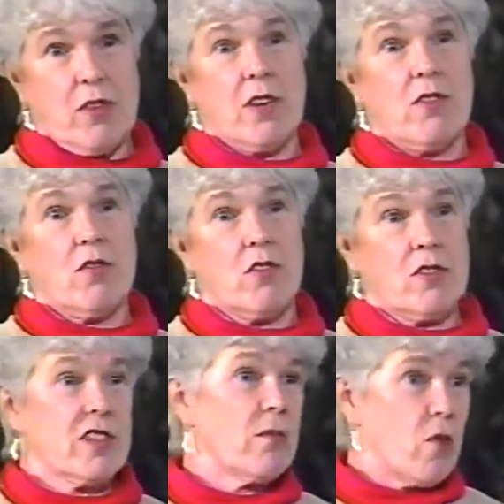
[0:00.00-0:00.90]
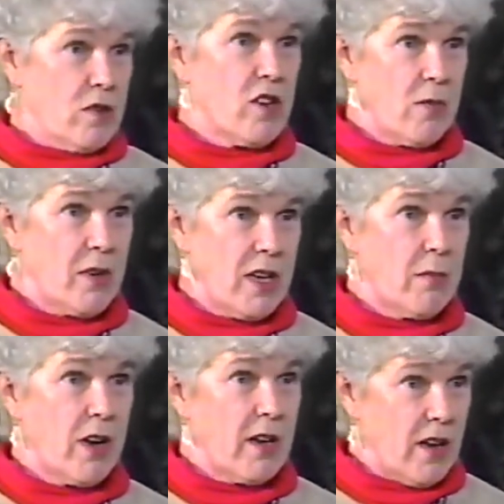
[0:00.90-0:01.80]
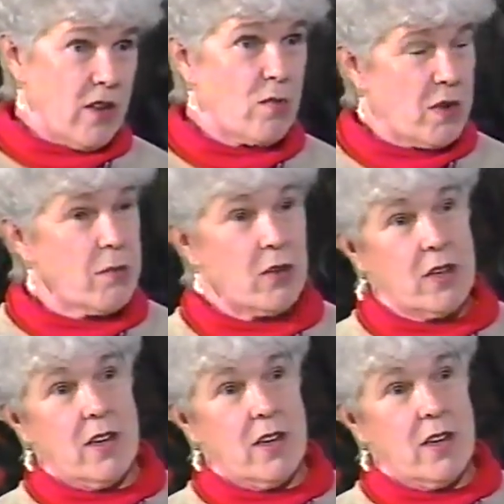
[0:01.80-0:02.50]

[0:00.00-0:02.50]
if you've heard some Mozart played by other people.